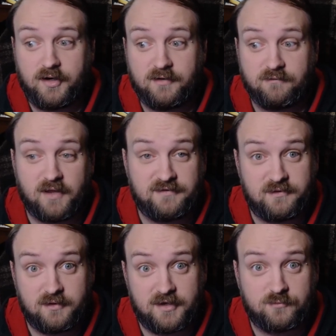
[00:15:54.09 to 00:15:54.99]
of less
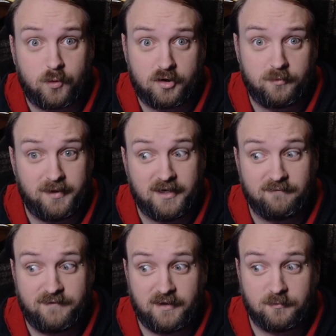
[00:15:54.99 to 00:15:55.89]
and less water being
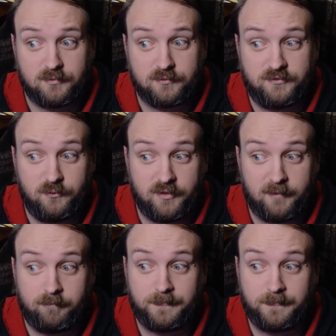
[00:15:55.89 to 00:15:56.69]
available to them.